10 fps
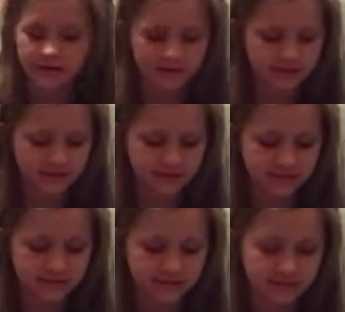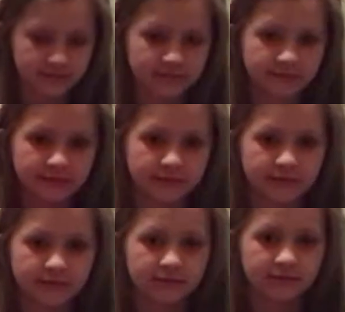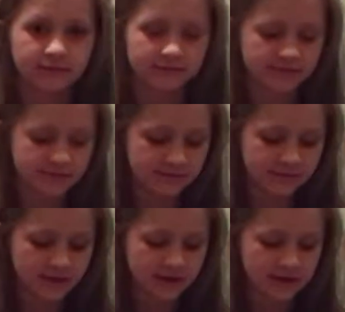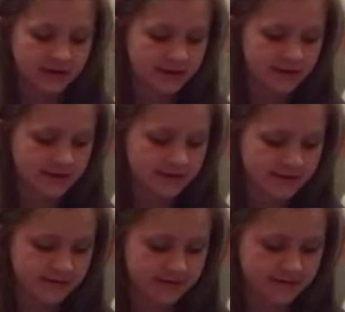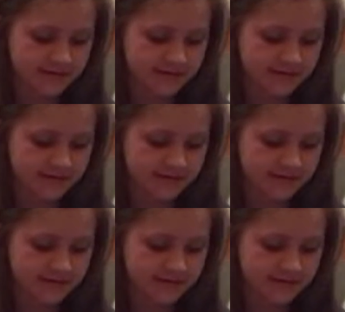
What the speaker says: [no speech]